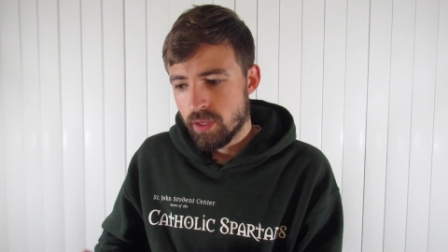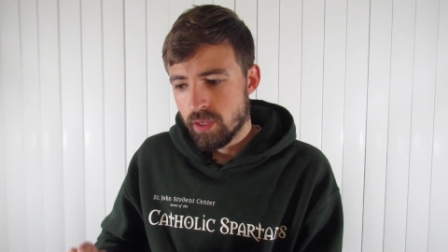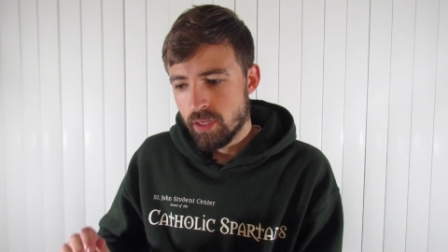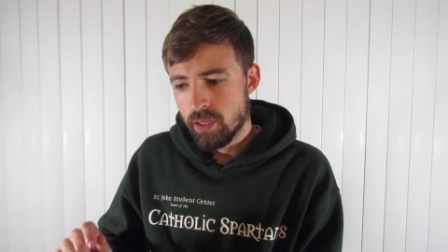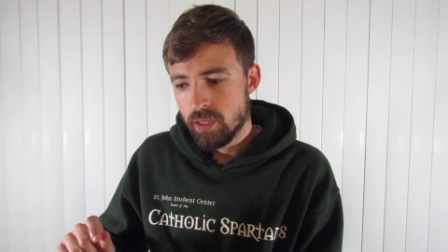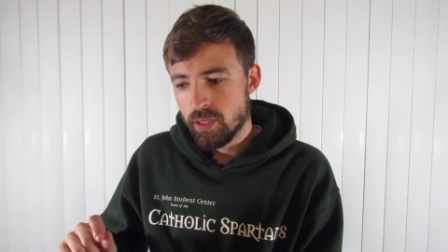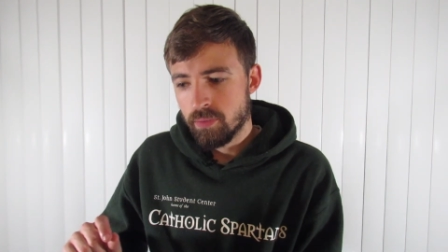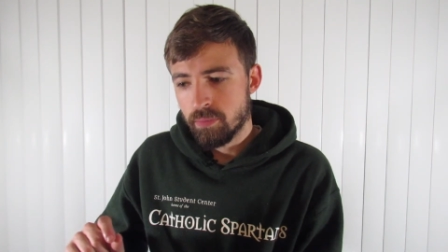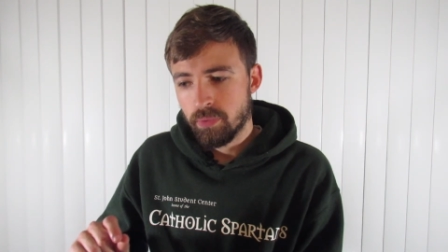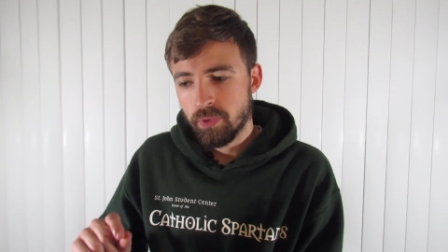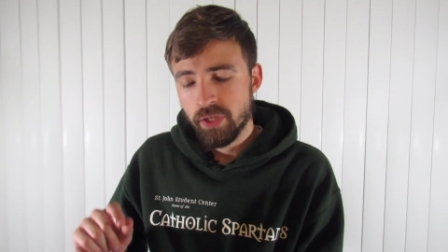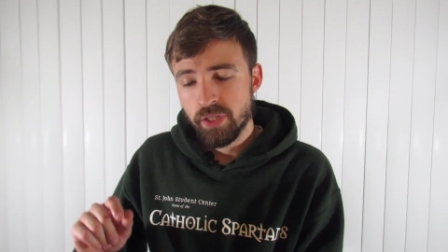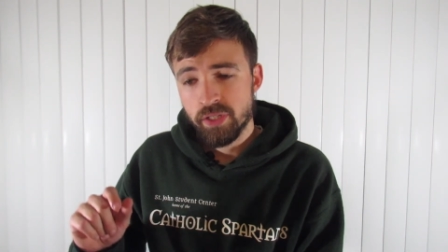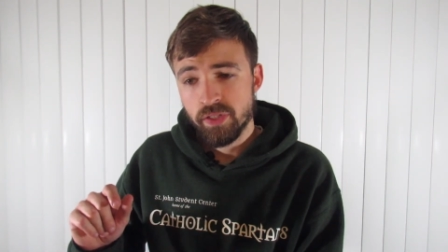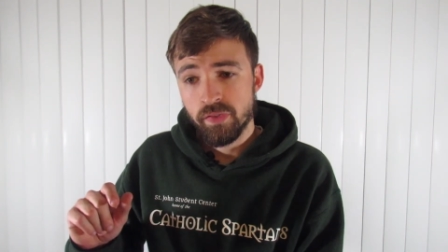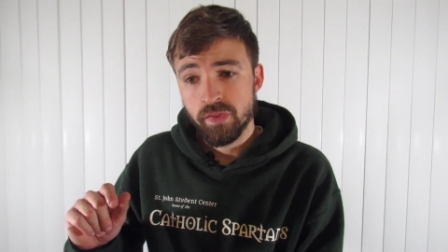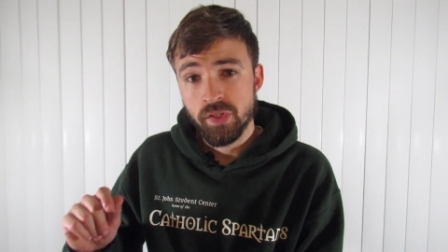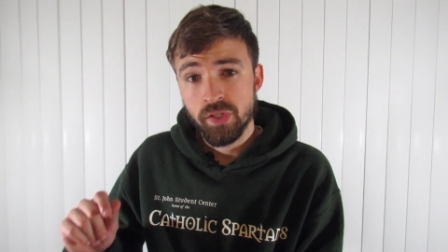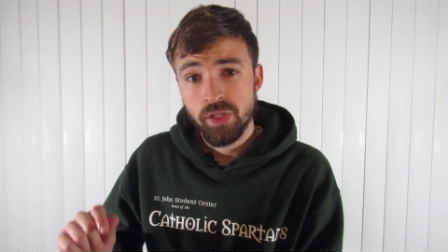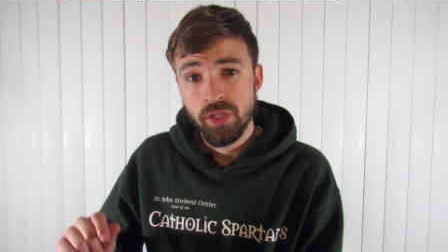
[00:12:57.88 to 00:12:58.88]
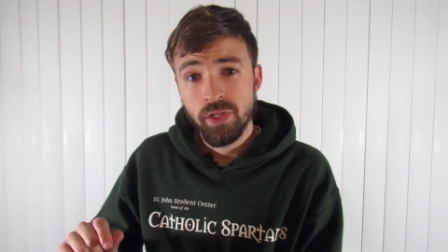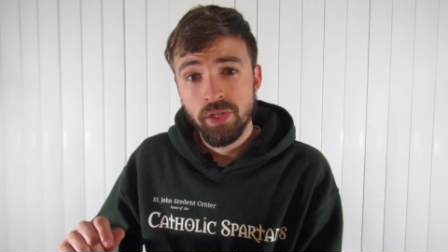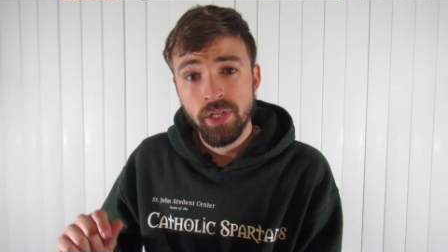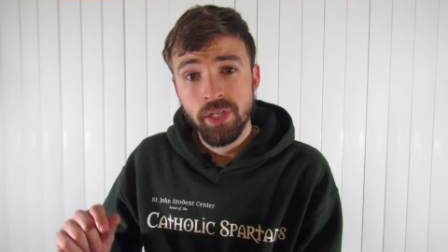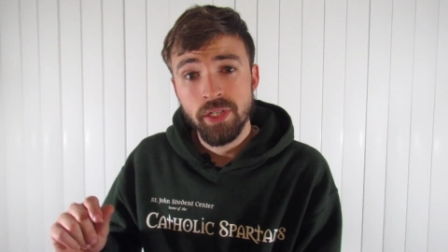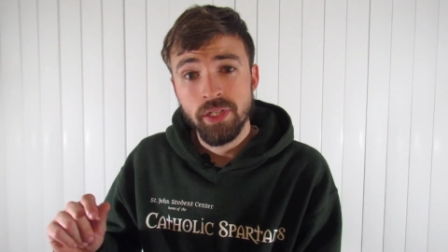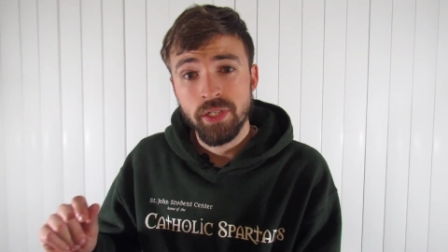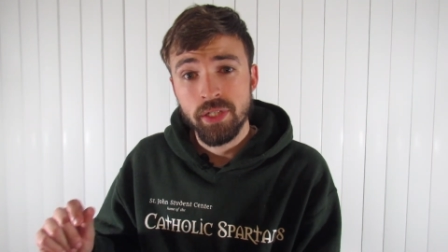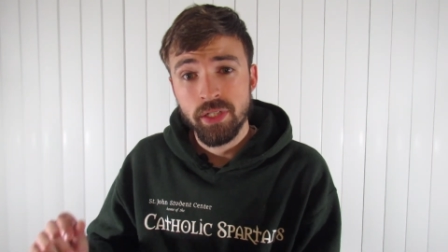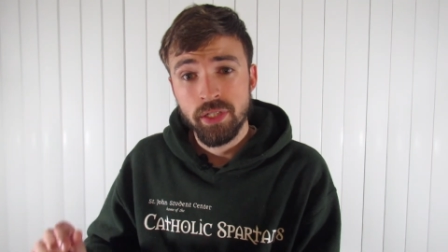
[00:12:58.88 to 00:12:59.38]
in a place of
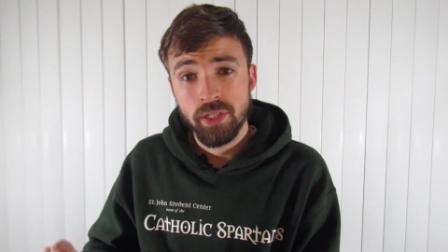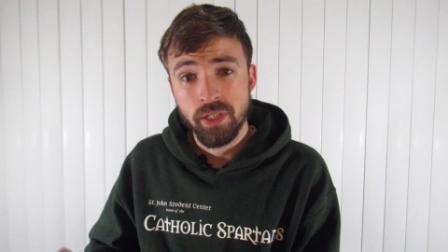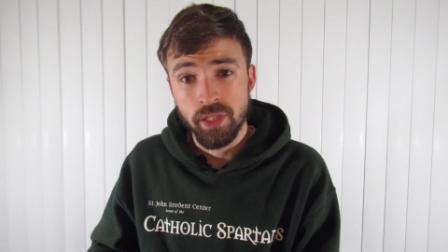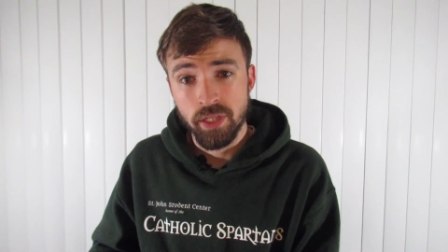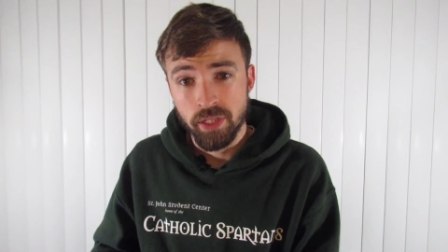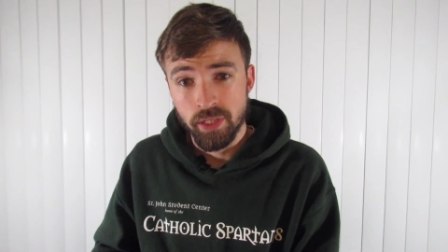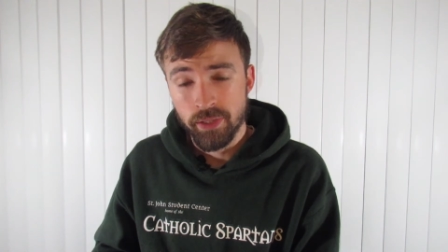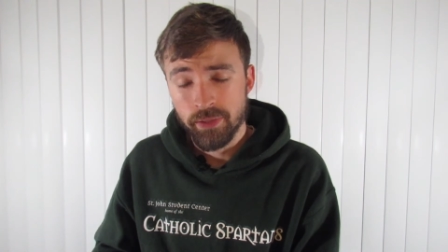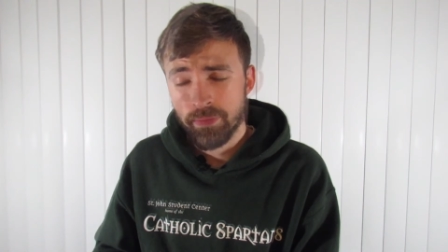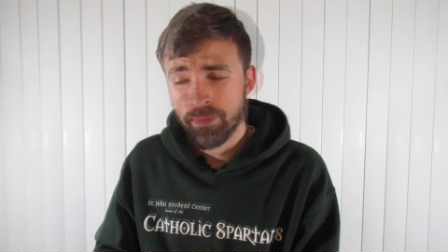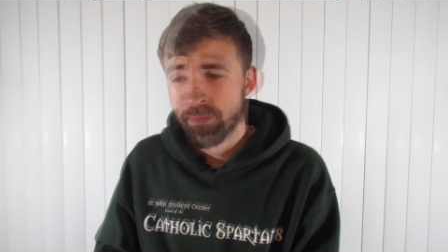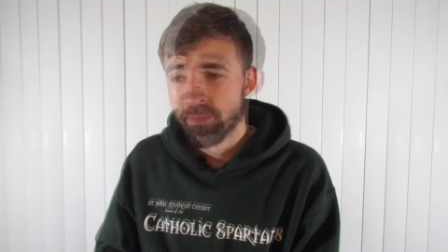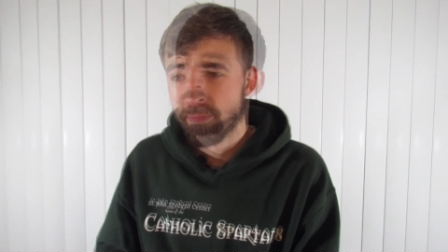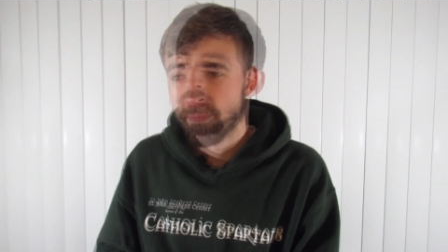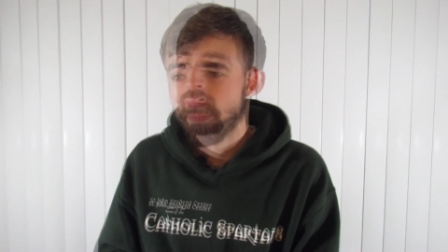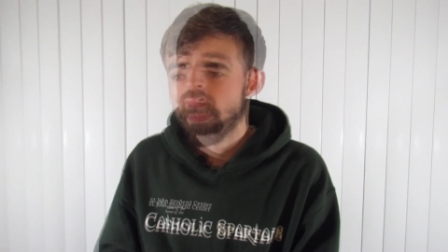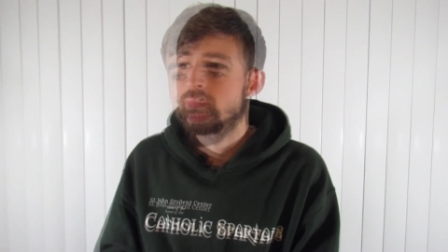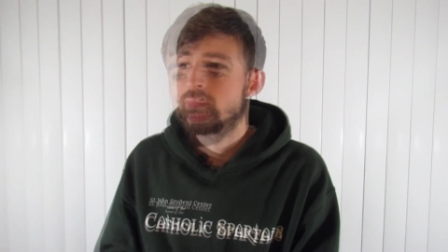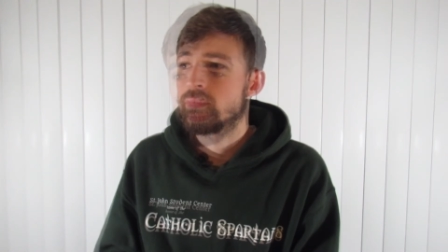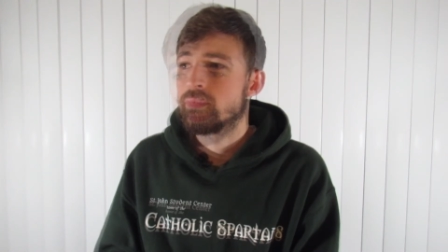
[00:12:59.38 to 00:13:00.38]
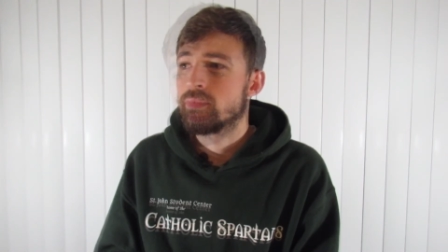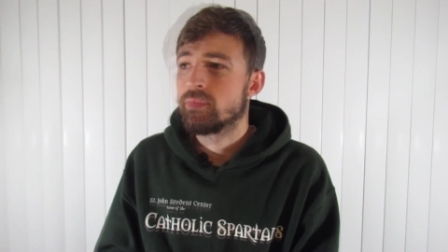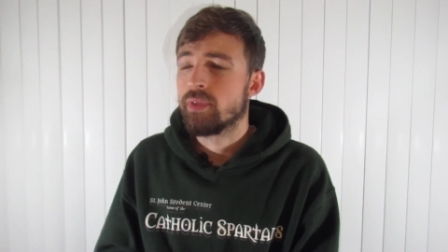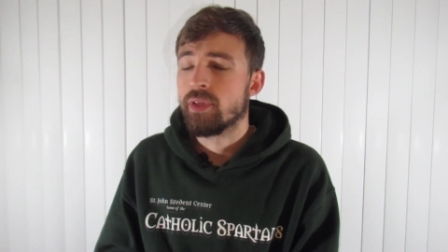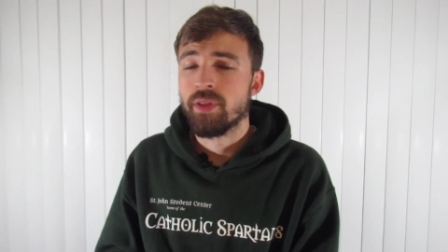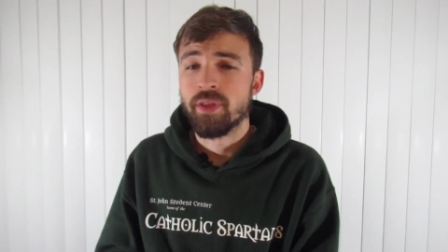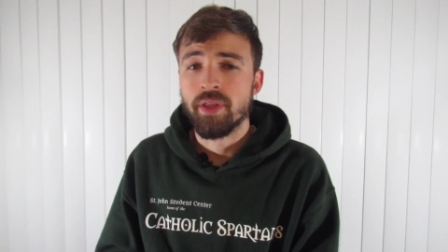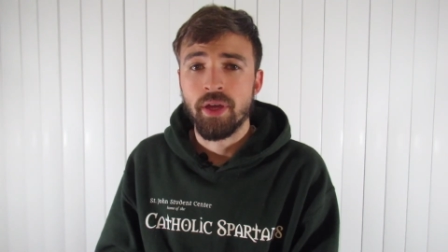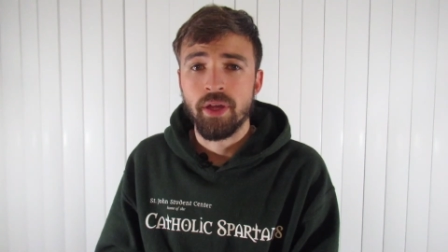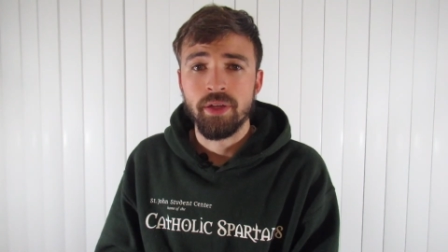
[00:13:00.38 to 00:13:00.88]
serious sin,
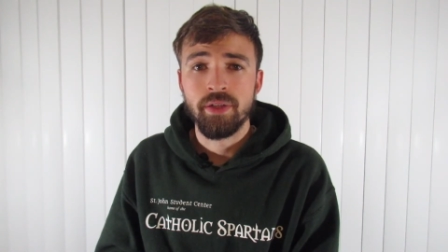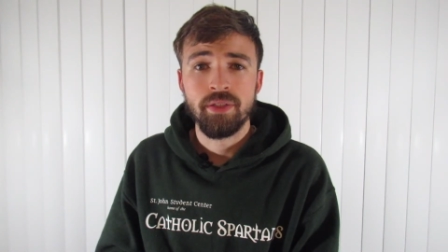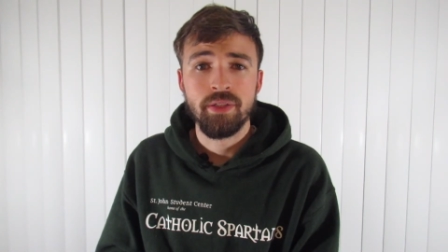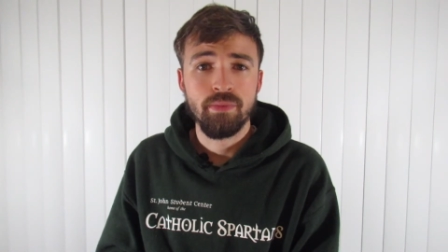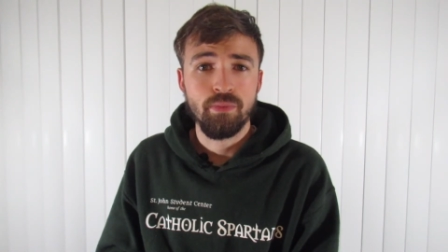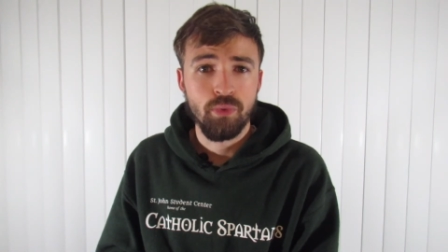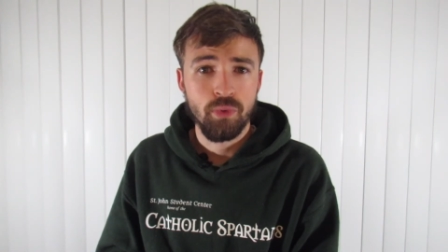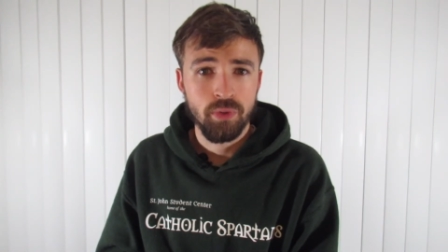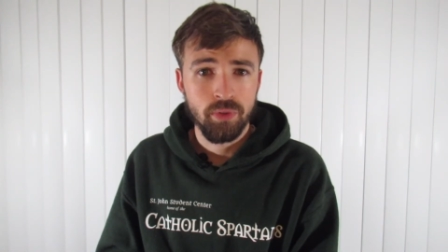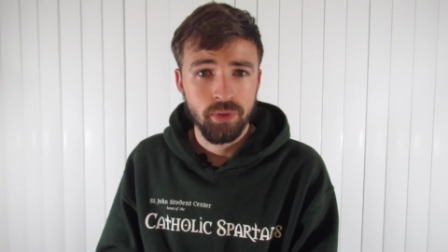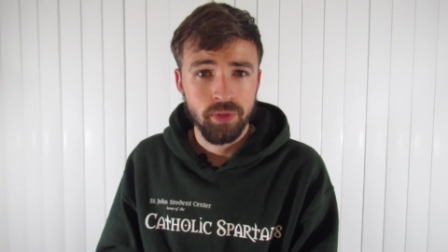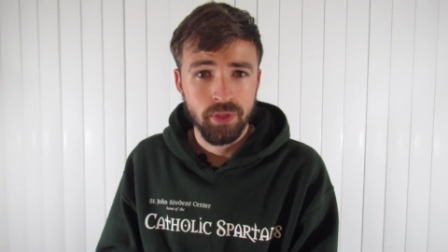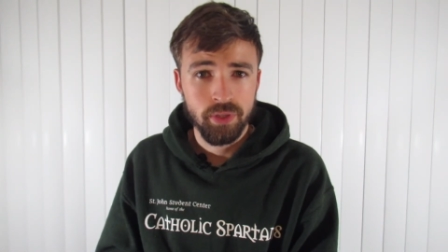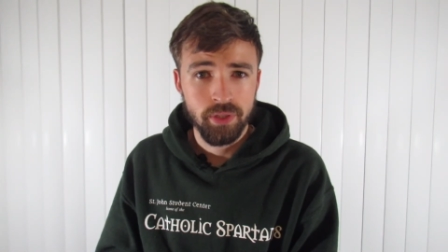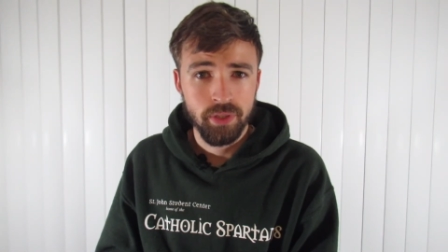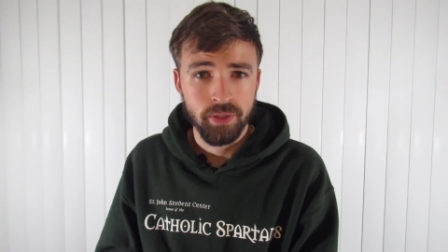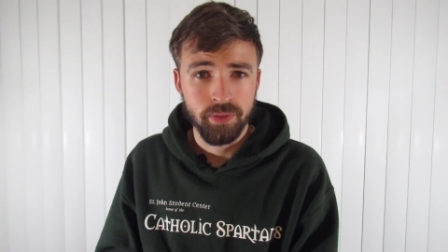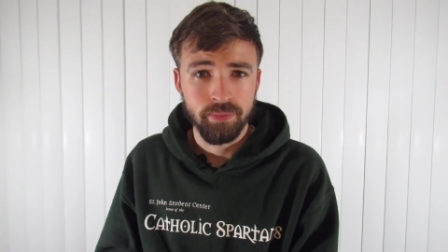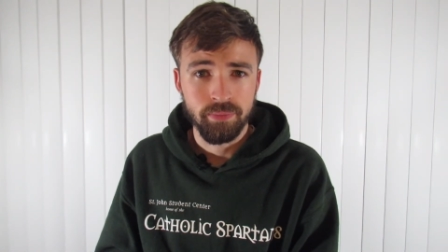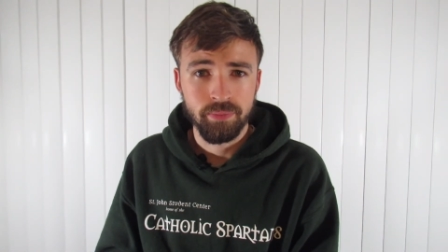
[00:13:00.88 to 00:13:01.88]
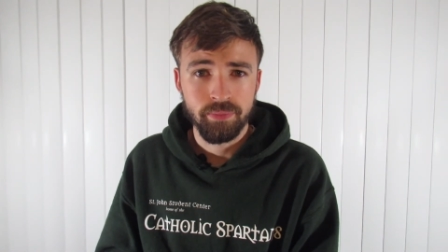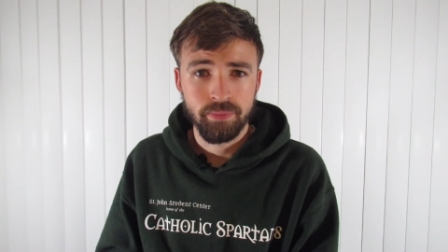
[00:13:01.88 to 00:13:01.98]
that is a mortal sin.